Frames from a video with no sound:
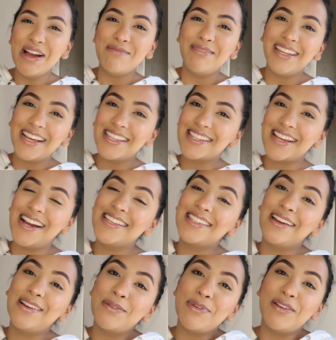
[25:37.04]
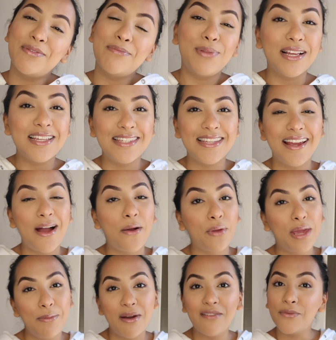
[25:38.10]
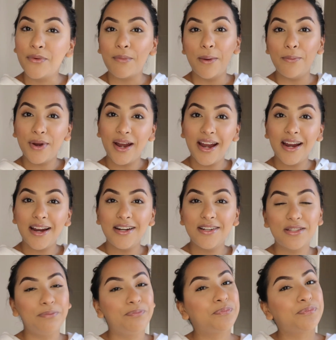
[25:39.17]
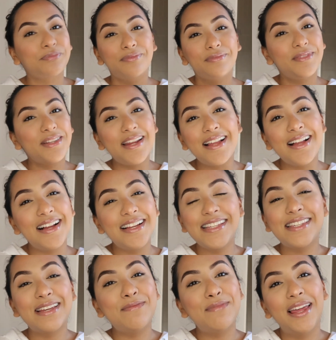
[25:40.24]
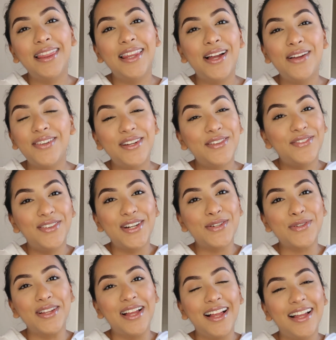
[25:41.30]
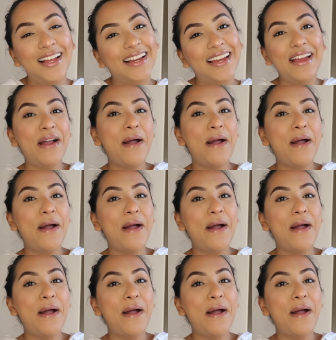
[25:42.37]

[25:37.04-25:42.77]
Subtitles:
But yes guys, I hope you have a blessed day. I will keep everyone in my prayers. I send my love and a virtual hug.